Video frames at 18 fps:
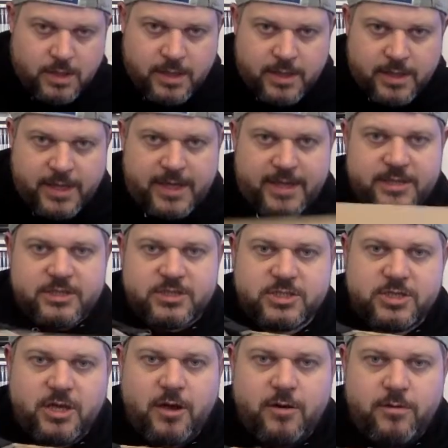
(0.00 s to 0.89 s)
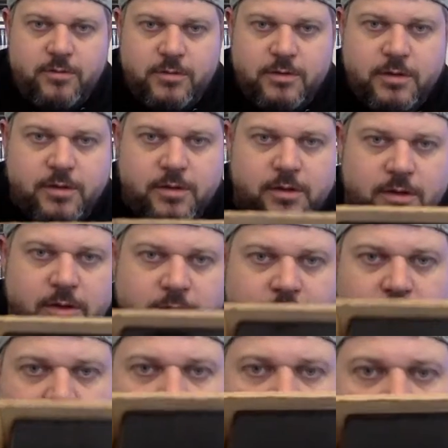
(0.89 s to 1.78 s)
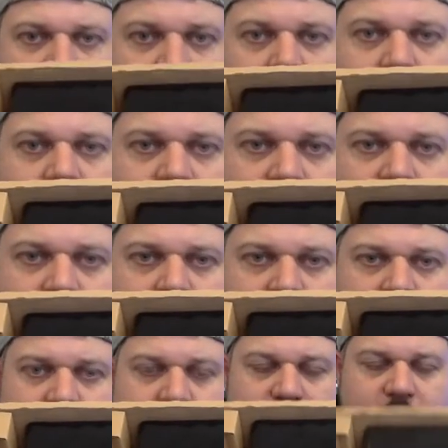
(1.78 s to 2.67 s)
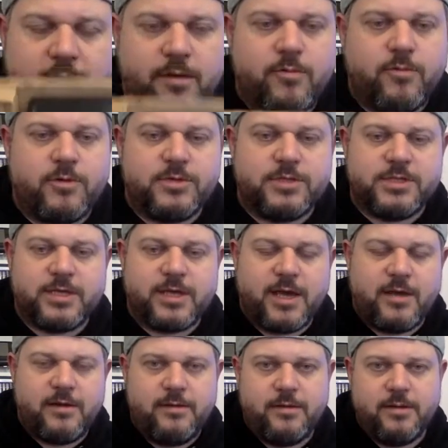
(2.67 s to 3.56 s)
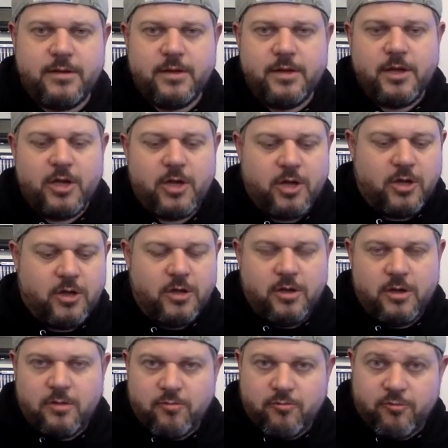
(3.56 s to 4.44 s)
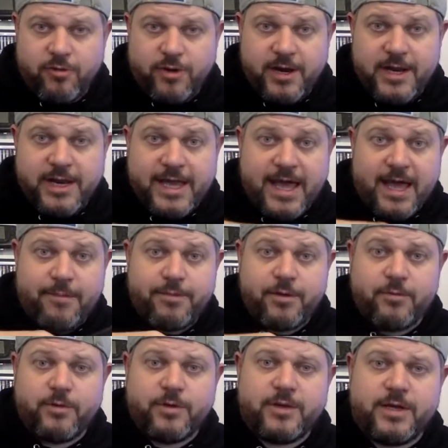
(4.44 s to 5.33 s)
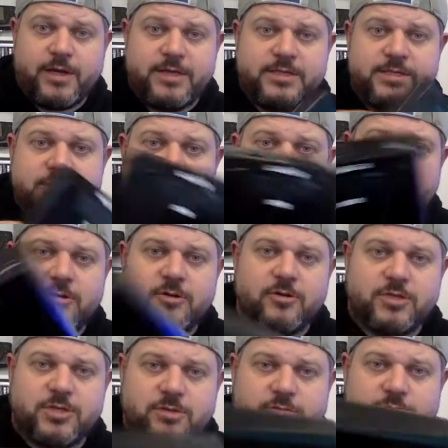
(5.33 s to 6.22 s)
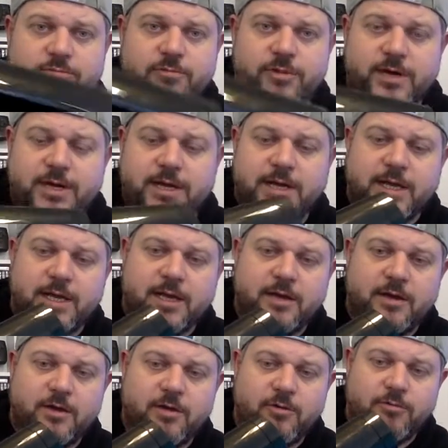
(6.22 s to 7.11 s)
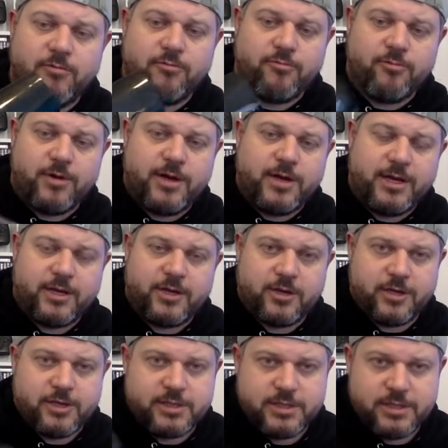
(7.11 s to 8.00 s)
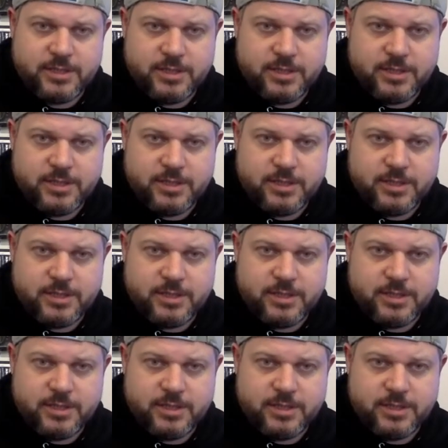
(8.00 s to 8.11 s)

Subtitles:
Yeah, so here we are. Yeah, once again, really happy with this. Looks really, really good.